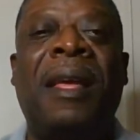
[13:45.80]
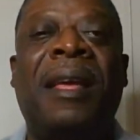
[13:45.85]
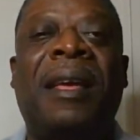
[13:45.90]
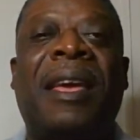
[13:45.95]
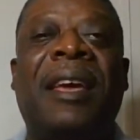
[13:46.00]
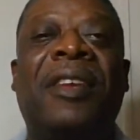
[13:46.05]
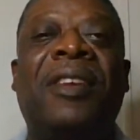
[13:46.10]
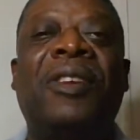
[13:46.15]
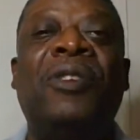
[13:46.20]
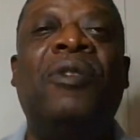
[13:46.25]

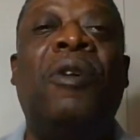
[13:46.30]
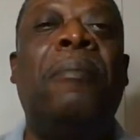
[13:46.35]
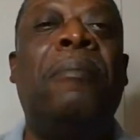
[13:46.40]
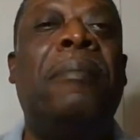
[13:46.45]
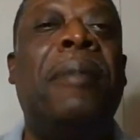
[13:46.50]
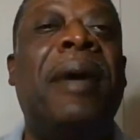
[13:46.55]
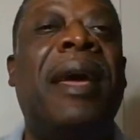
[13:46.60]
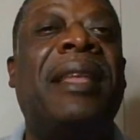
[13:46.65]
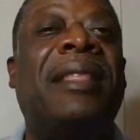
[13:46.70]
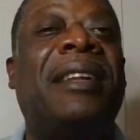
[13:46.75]
Okay, you will
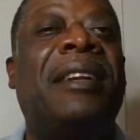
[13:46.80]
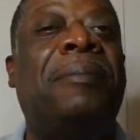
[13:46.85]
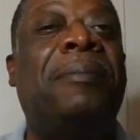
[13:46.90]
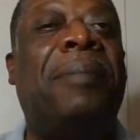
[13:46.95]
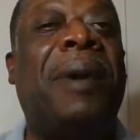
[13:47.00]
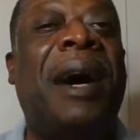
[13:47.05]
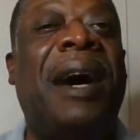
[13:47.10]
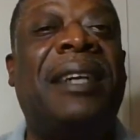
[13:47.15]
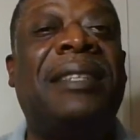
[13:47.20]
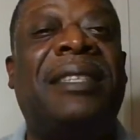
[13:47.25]
make the
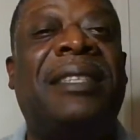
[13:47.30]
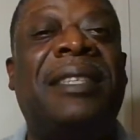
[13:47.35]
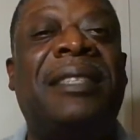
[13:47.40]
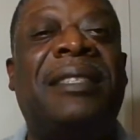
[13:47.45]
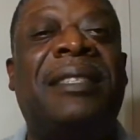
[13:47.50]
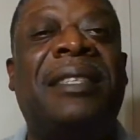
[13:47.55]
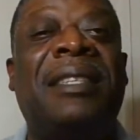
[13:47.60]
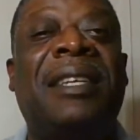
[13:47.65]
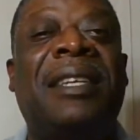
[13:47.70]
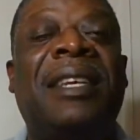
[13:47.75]

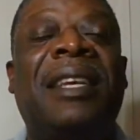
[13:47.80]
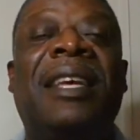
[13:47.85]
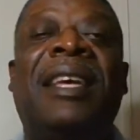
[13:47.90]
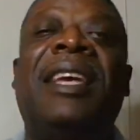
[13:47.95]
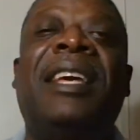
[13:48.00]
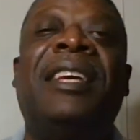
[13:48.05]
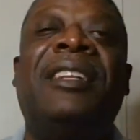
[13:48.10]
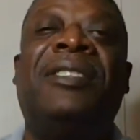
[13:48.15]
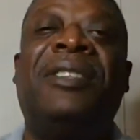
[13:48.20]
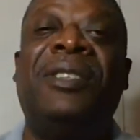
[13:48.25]
deposits
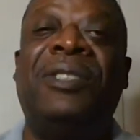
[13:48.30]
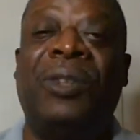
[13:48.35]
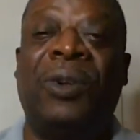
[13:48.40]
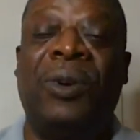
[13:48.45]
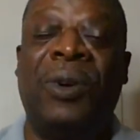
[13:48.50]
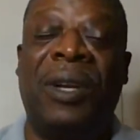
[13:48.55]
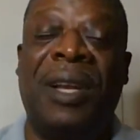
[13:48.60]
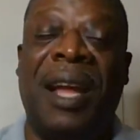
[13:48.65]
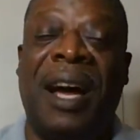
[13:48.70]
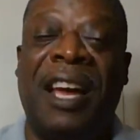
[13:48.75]
into
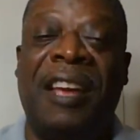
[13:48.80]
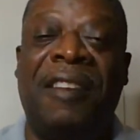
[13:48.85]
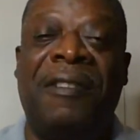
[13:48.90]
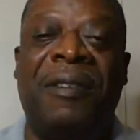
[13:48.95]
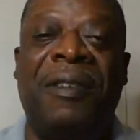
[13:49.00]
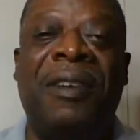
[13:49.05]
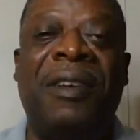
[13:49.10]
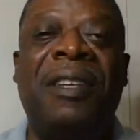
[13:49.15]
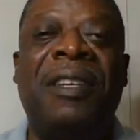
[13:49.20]
your life